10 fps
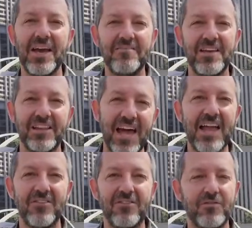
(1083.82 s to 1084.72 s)
a heavy
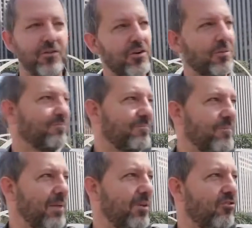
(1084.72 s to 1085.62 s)
lens for
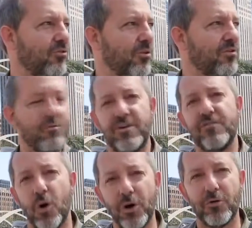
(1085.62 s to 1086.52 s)
maybe 2 or 3
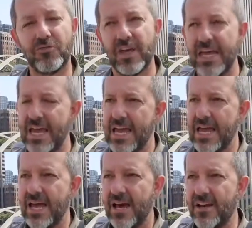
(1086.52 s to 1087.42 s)
photos.
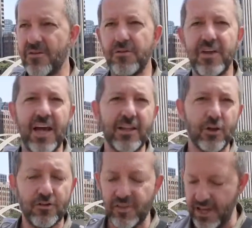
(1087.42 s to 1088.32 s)
Another thing I
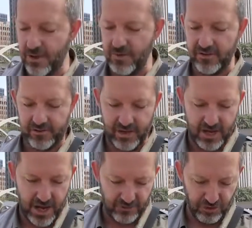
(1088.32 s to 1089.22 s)
learned today was
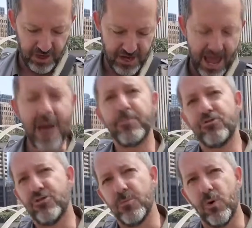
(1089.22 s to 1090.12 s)
I shot in
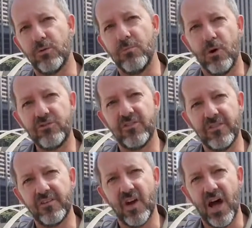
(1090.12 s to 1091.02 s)
aperture mode most
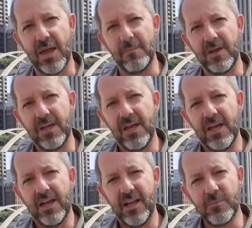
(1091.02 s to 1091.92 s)
of the time.
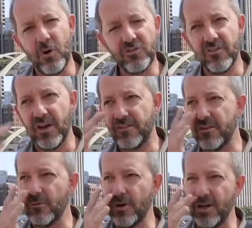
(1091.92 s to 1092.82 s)
Like most of
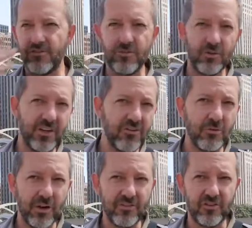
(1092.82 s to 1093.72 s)
us, it's drilled
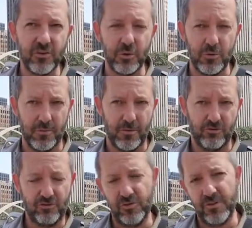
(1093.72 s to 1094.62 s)
into us to
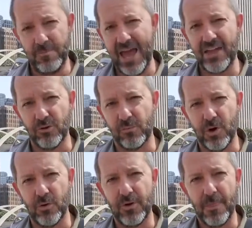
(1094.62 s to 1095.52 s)
shoot in manual
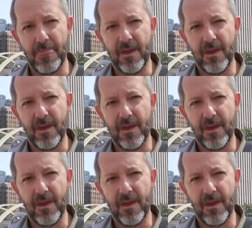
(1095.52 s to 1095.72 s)
mode.